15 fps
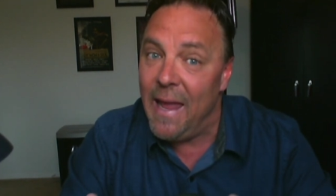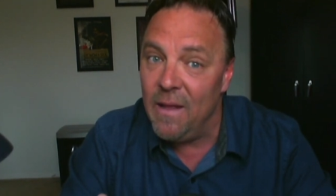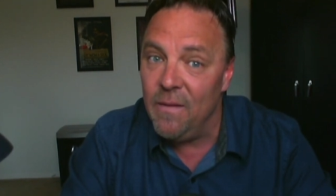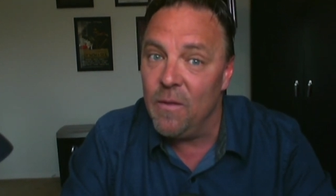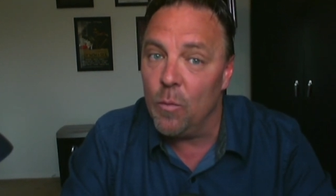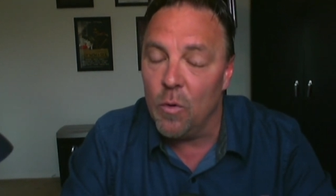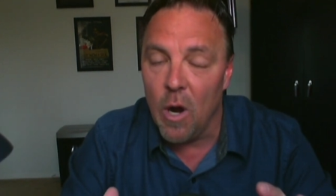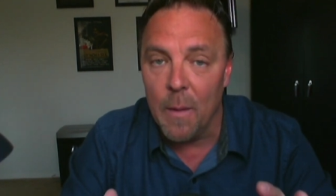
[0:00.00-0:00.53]

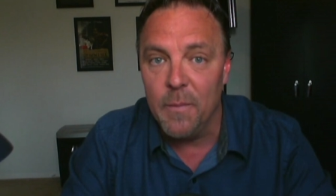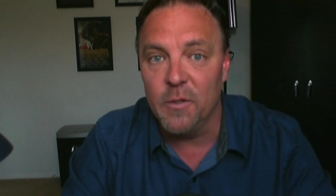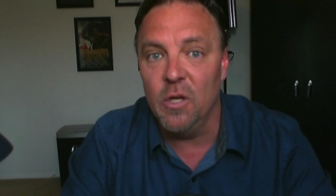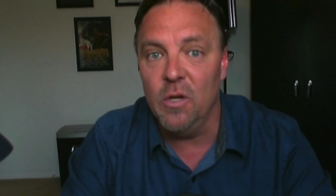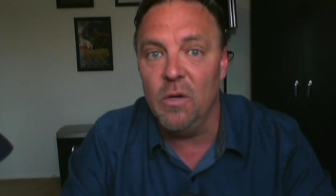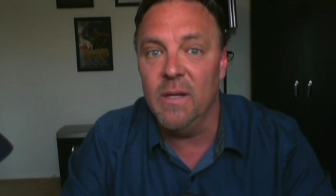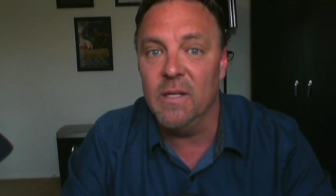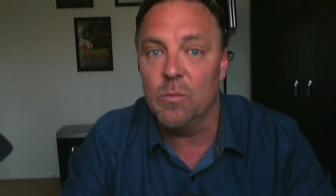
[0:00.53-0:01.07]
And there were
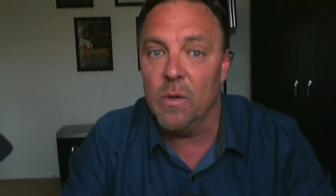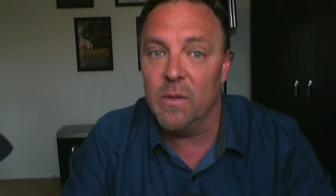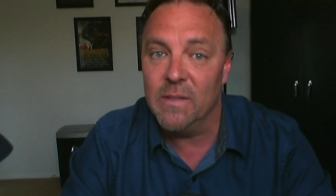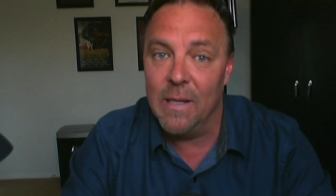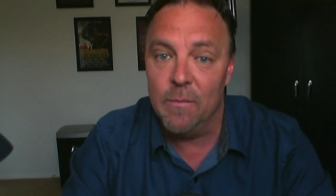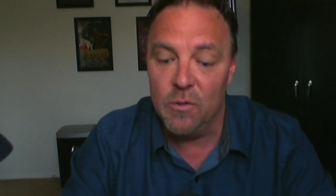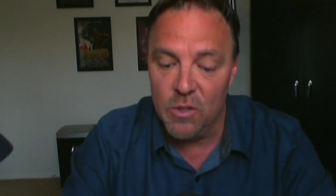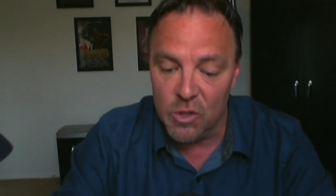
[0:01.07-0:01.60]
opportunities where I
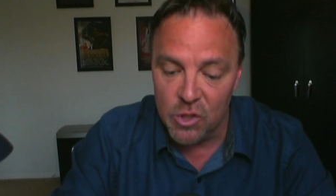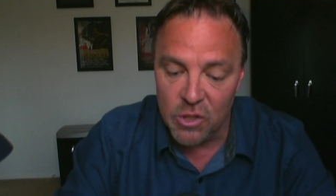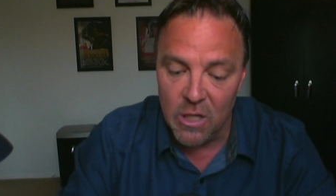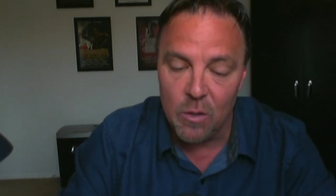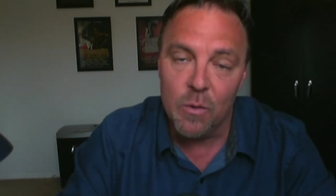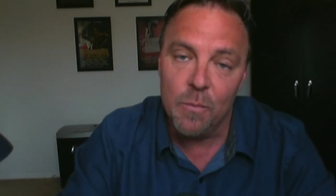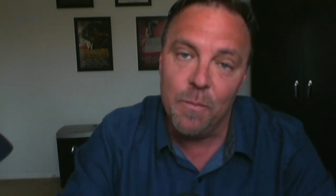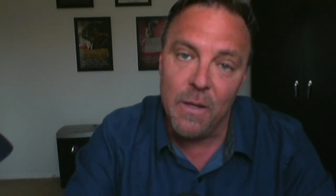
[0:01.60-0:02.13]
was able to
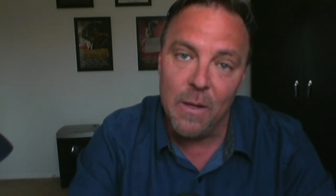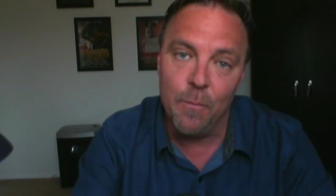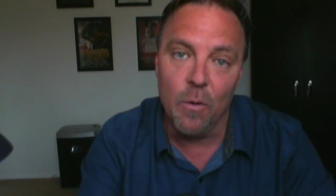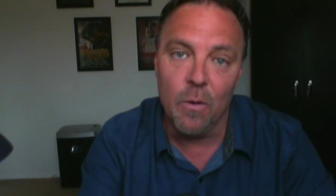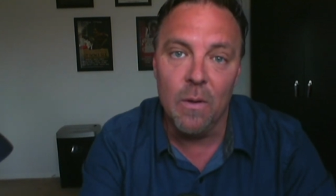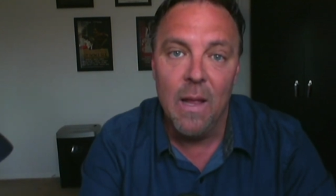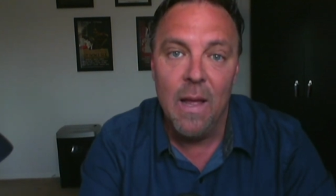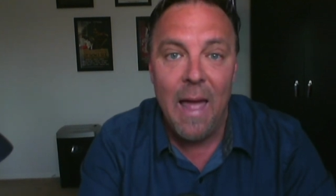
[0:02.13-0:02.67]
share with
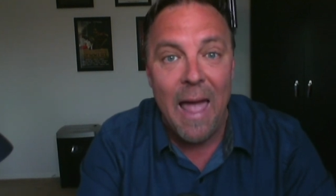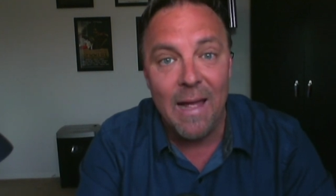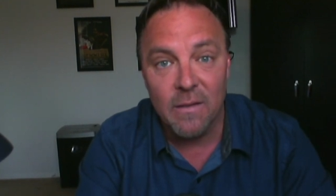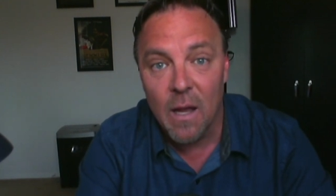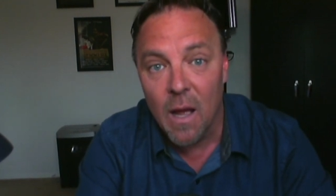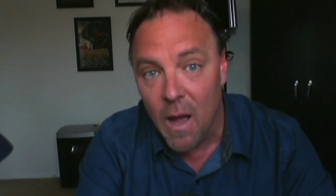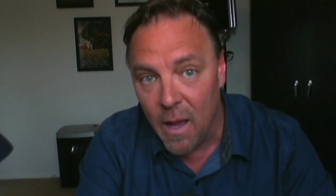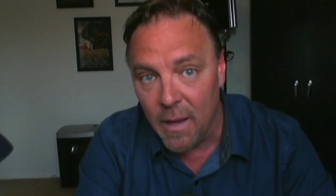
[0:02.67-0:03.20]
people
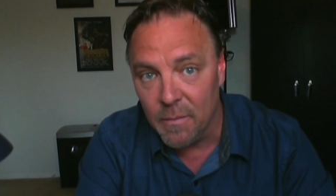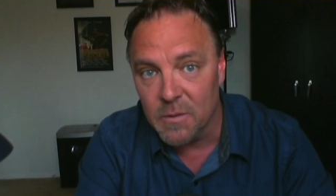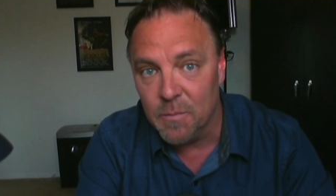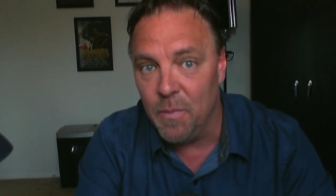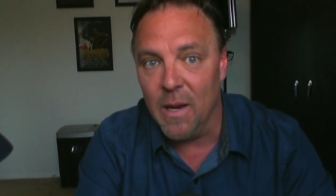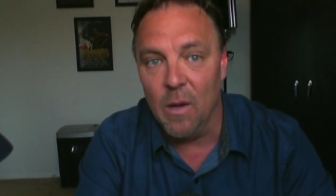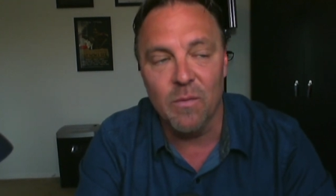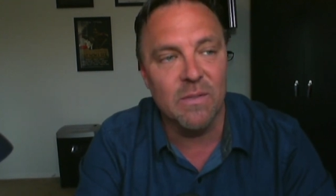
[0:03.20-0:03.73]
at times,
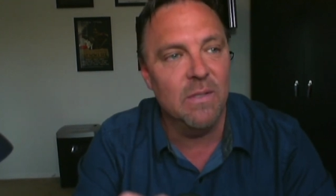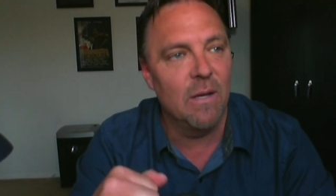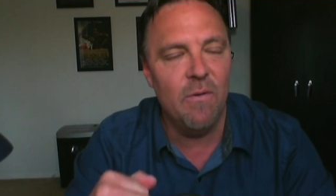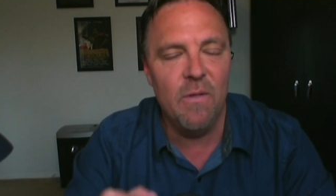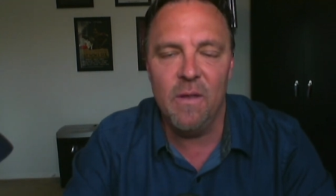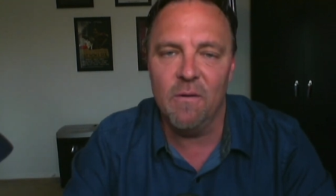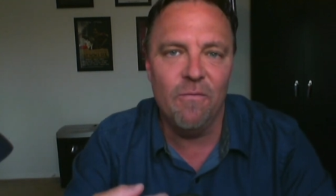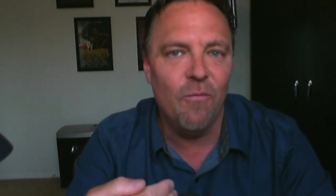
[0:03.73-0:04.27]
but I was
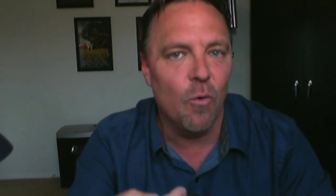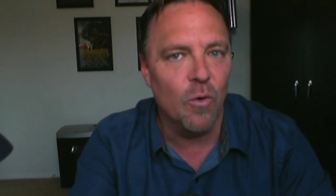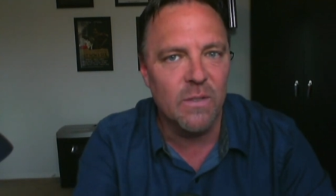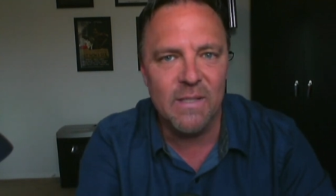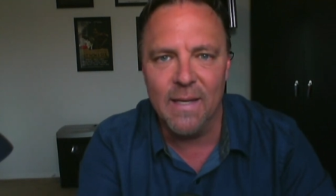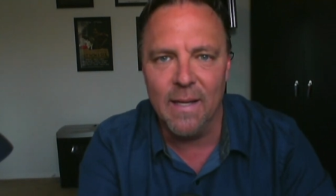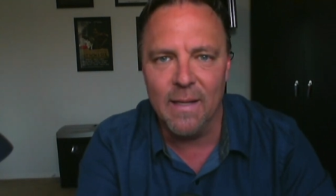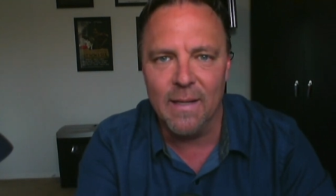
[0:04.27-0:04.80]
never there
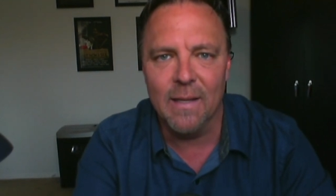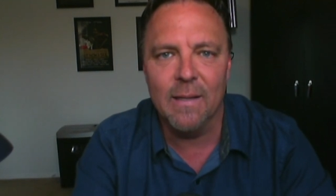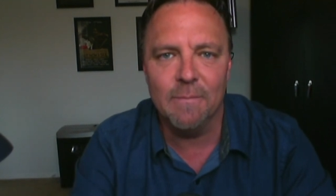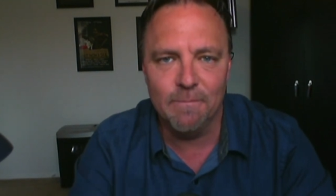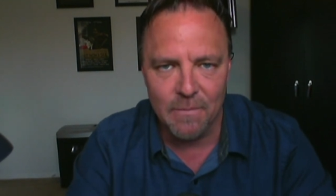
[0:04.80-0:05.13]
forcing it.